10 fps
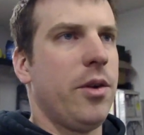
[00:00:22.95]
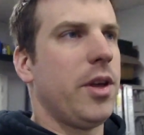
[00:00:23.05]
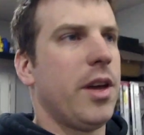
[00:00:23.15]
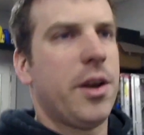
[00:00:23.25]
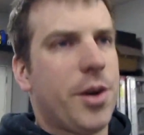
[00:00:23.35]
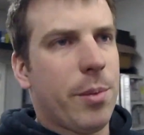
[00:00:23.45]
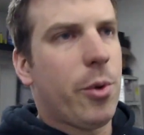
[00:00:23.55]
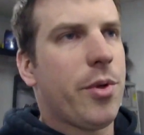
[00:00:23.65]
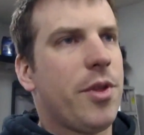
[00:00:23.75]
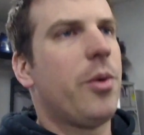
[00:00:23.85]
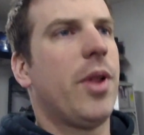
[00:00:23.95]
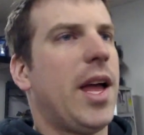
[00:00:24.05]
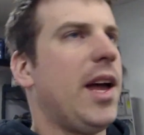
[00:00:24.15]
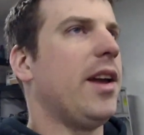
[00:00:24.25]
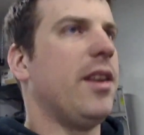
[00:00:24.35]
you can get a turbo with no
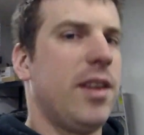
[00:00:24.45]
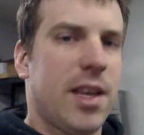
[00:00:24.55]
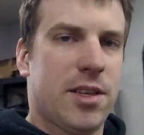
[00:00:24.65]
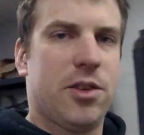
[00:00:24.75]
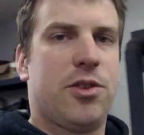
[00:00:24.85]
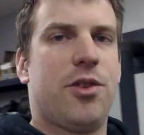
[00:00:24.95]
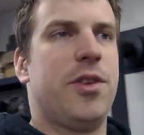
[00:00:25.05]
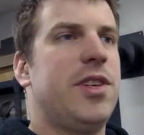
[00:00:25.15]
lag, and yes, that's true.